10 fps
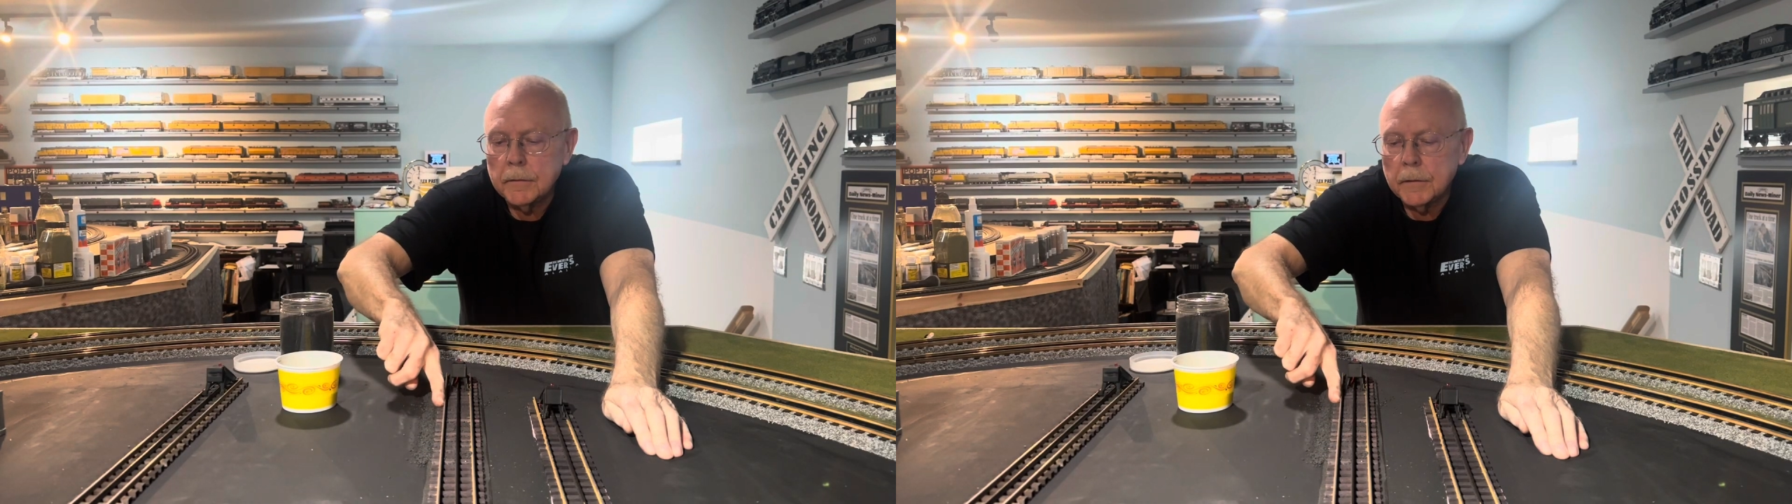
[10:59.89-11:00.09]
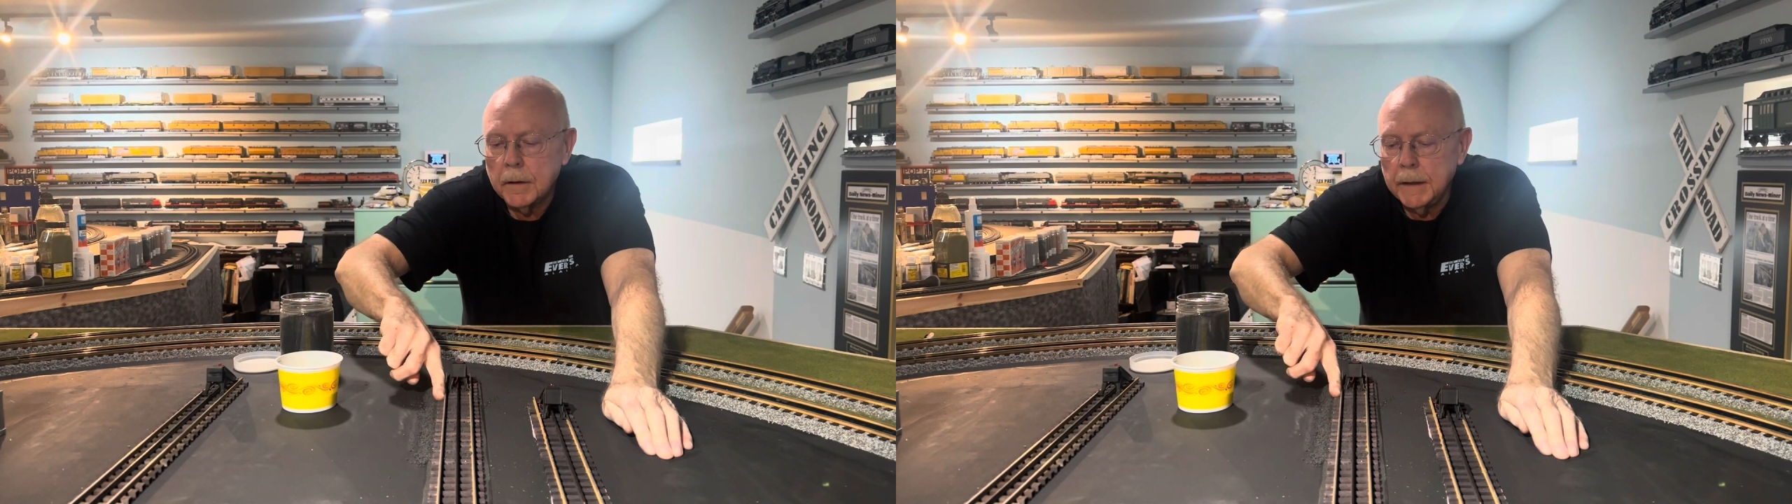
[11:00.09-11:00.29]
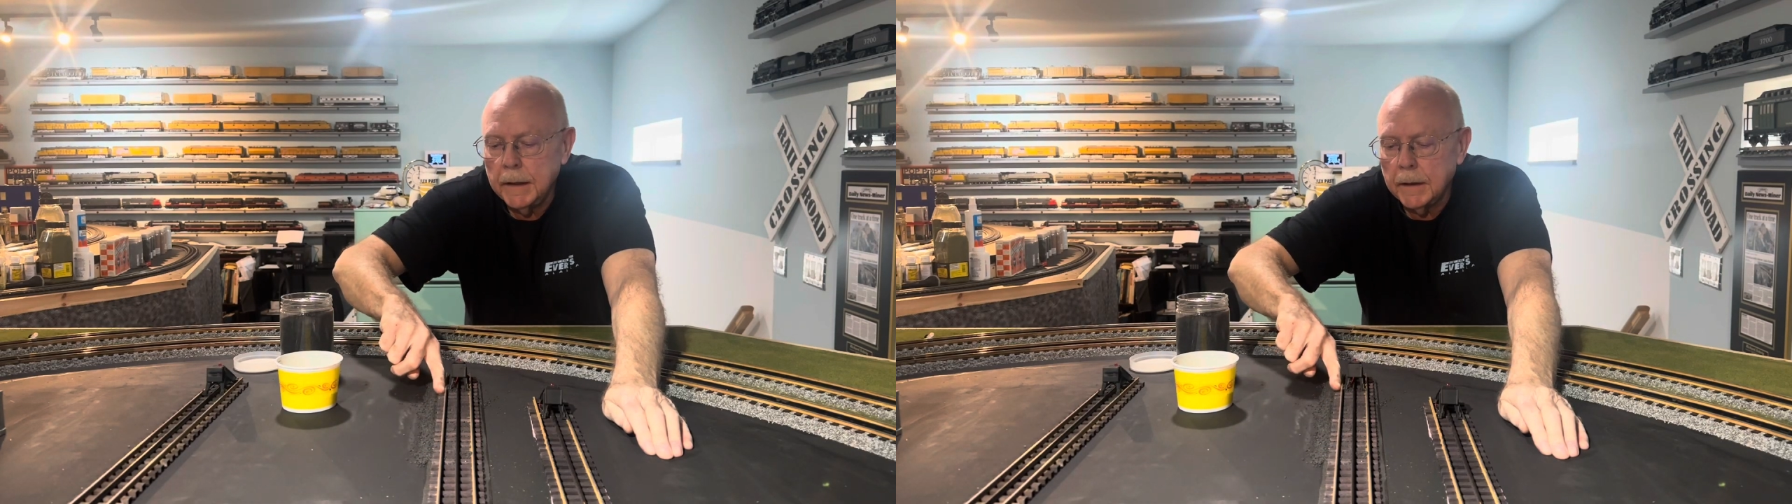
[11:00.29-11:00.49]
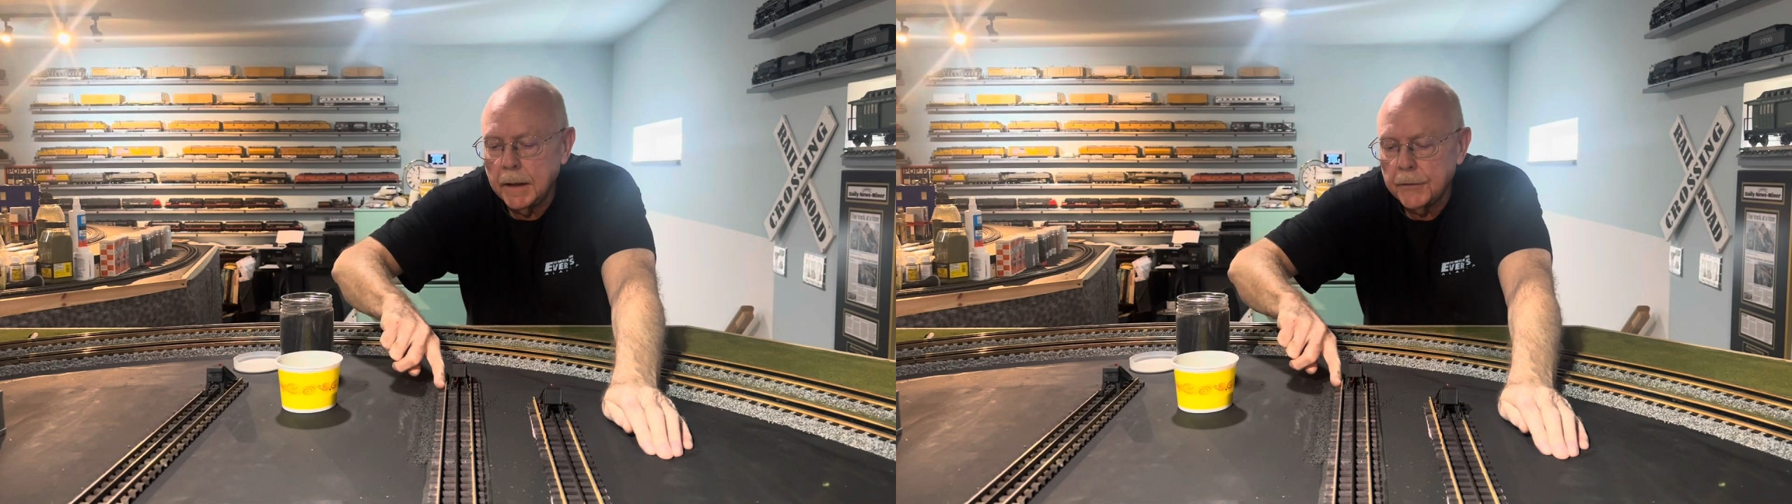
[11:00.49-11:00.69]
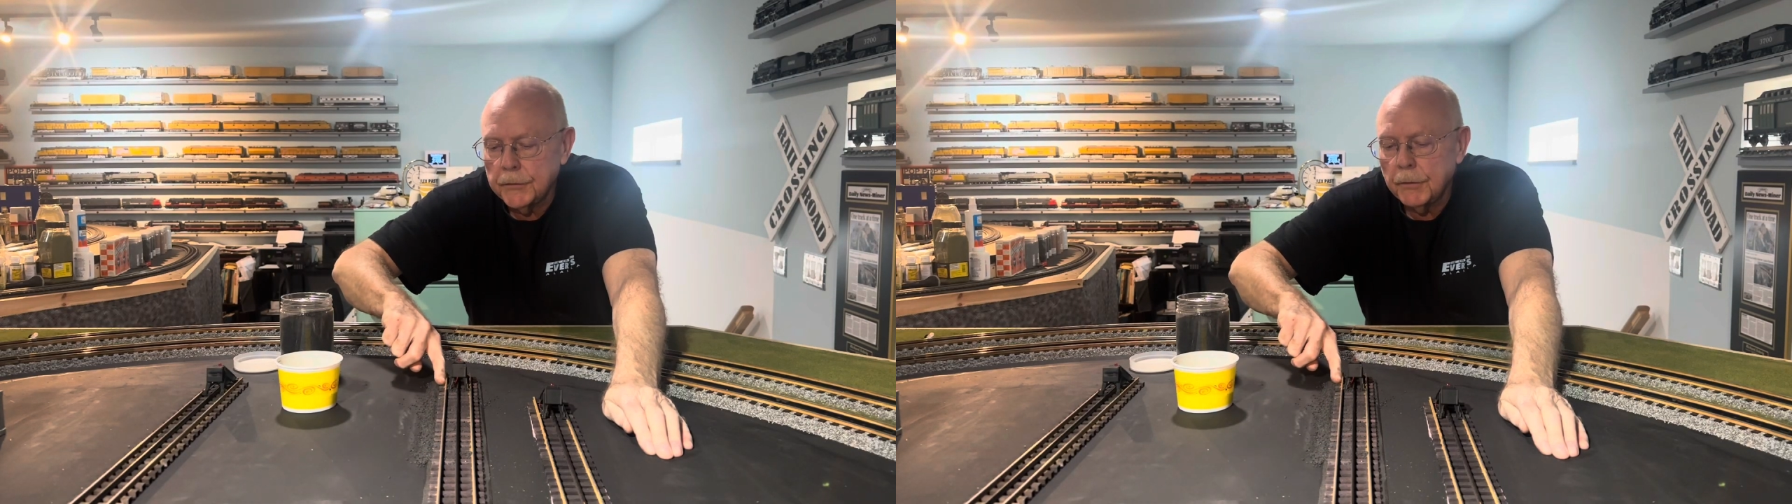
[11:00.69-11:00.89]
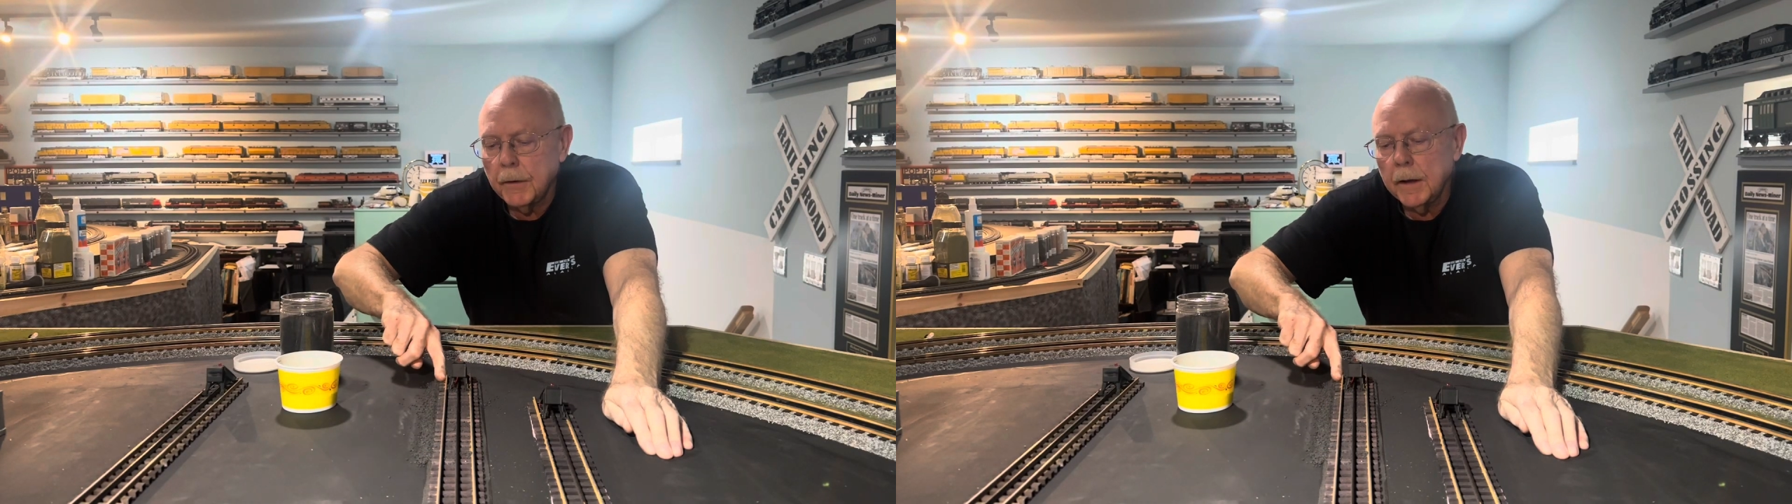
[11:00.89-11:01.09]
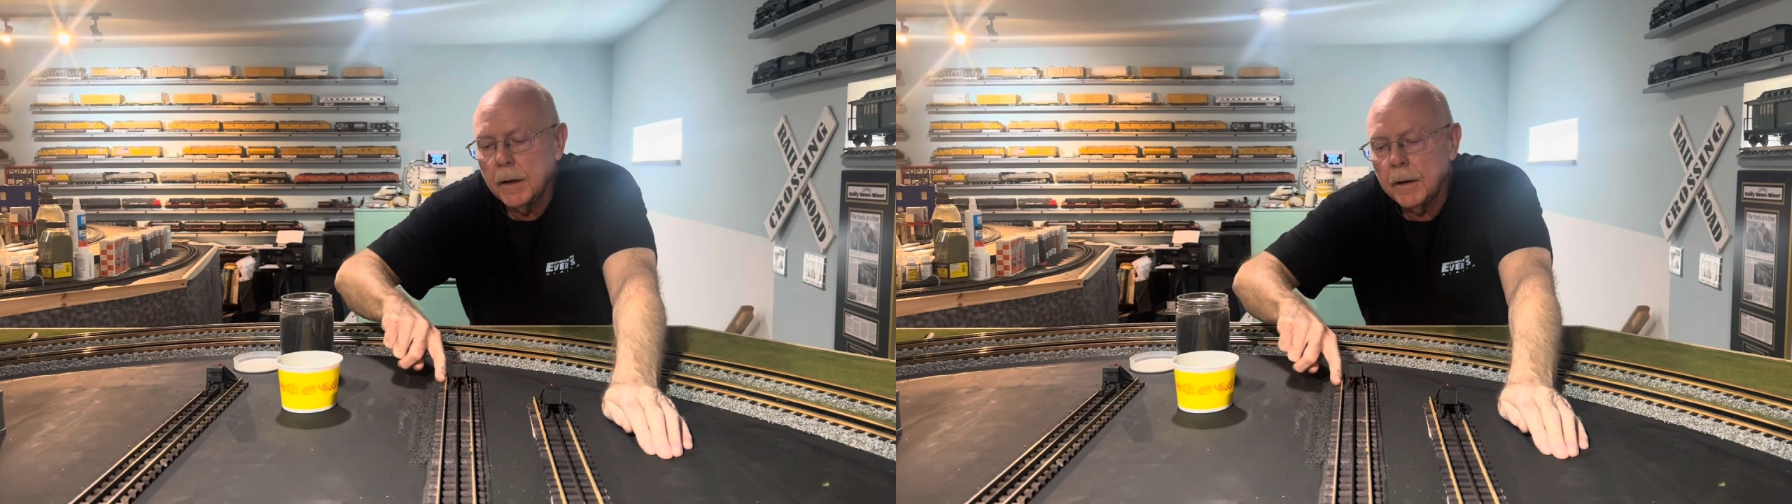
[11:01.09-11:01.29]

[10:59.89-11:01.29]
clean against the rail